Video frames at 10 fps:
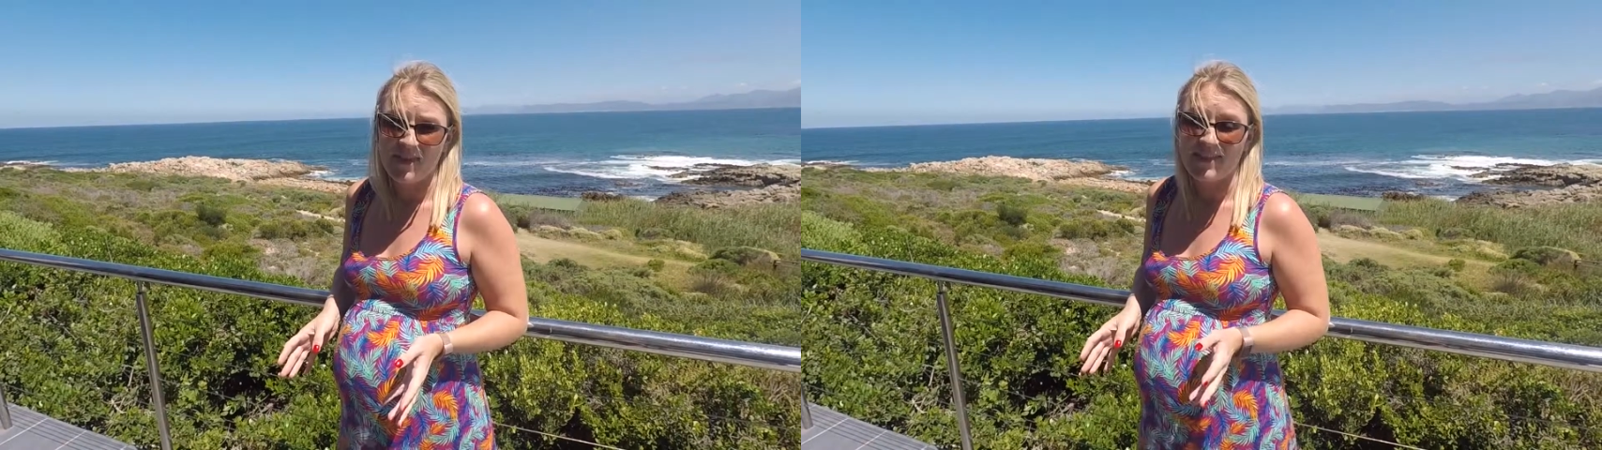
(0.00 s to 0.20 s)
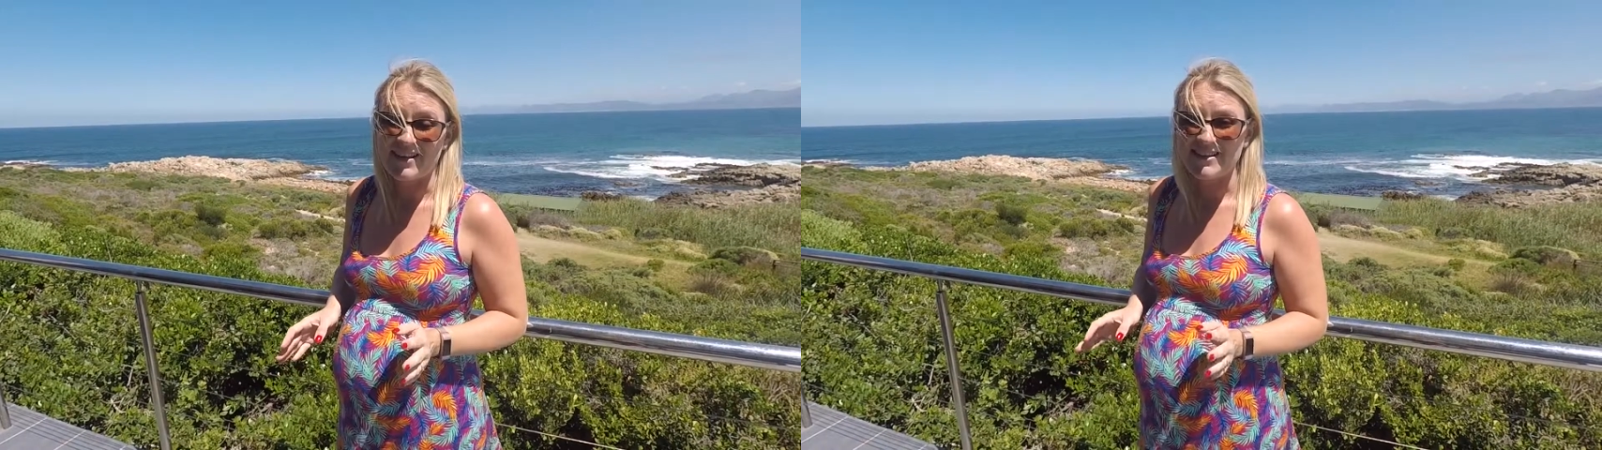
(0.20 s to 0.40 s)

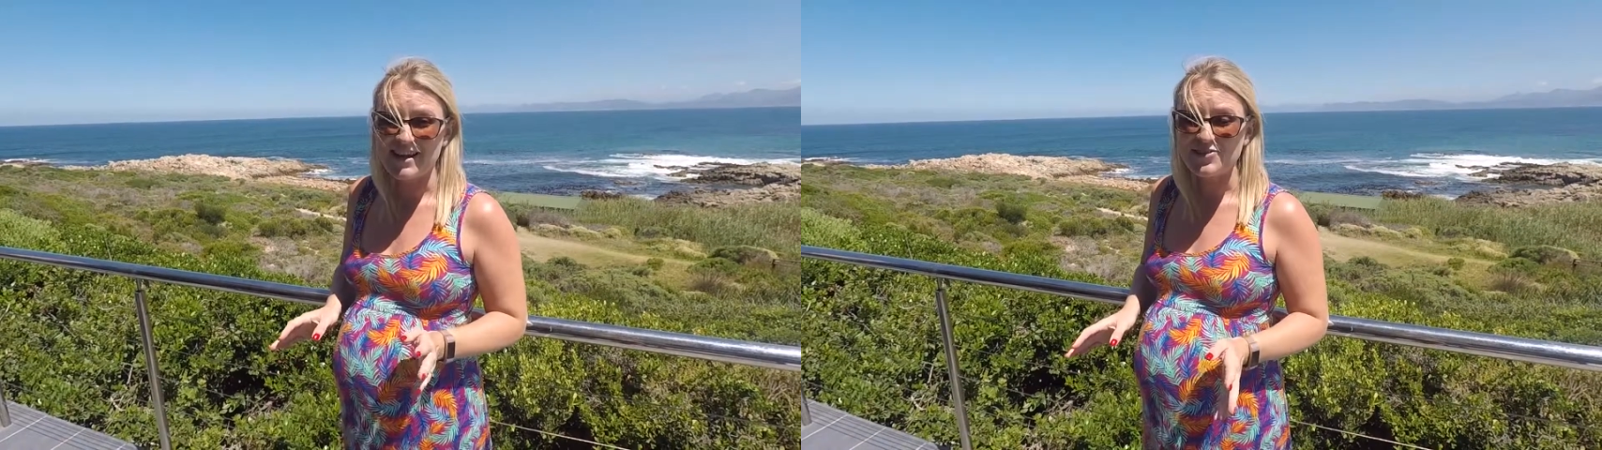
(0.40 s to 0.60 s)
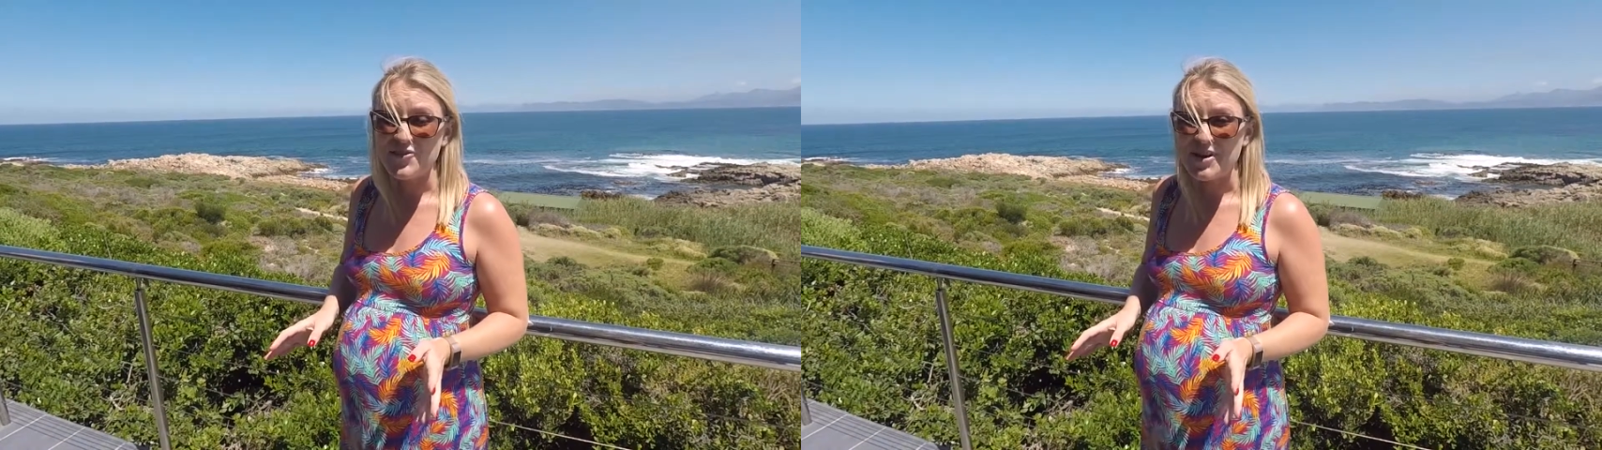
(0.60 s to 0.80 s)
That
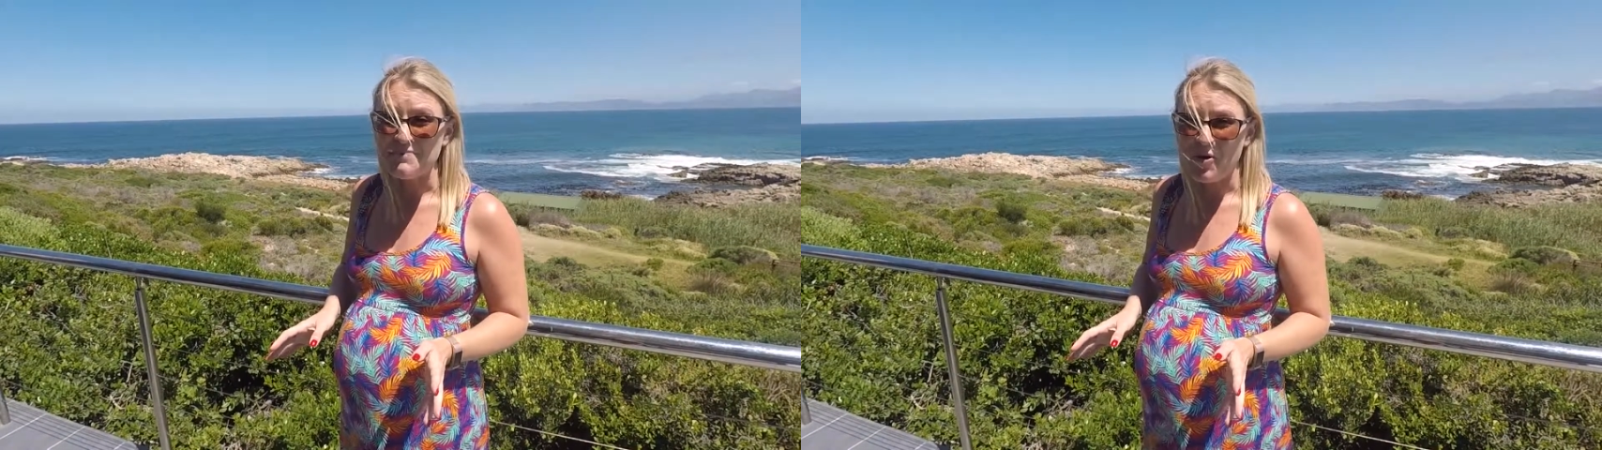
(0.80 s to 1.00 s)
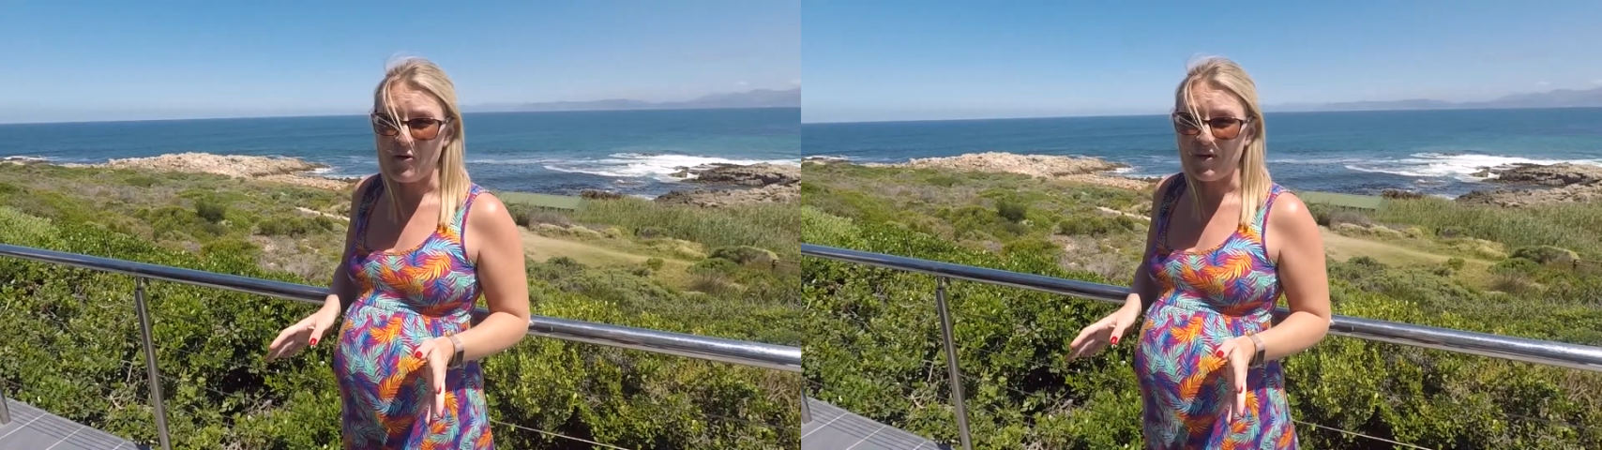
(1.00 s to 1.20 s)
sounds really
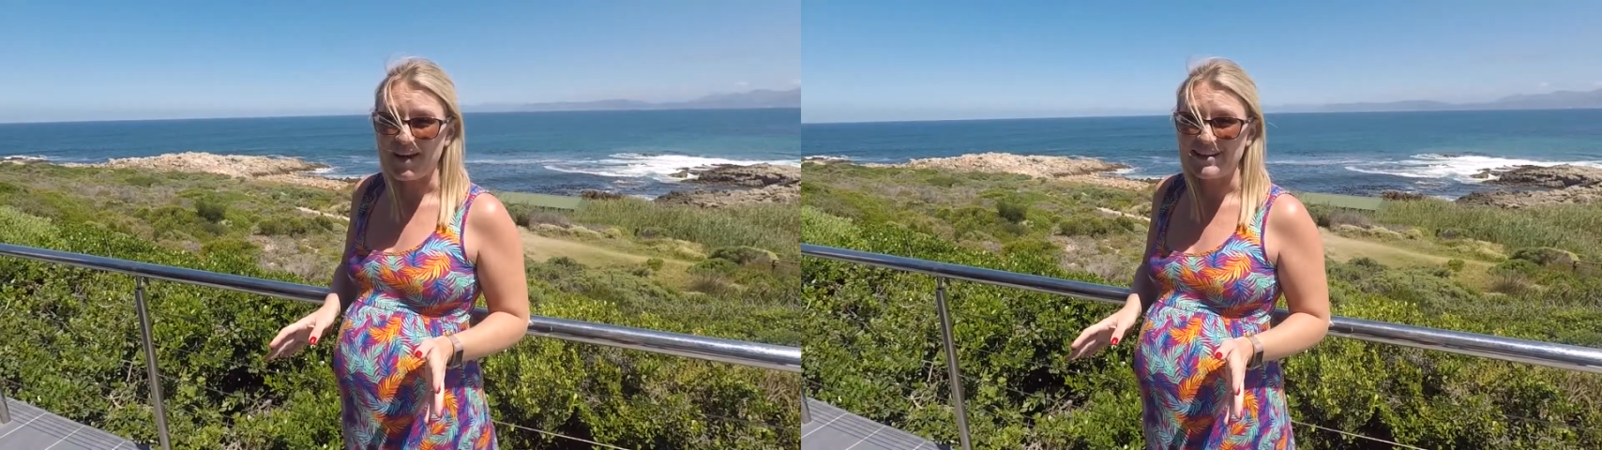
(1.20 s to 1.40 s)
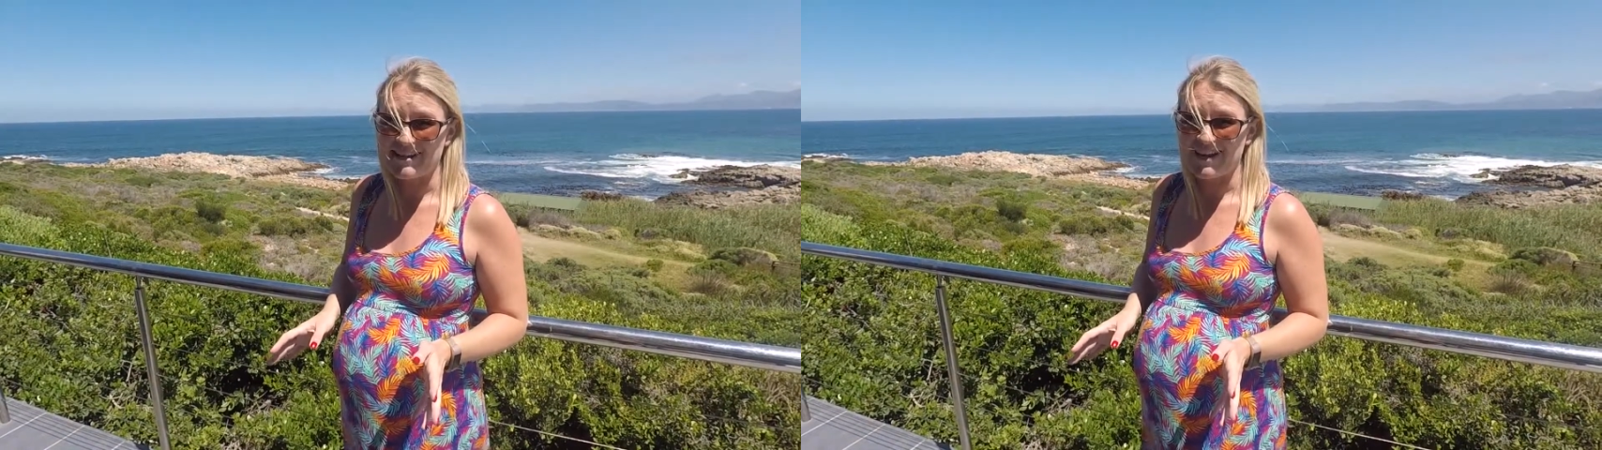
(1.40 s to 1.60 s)
boring and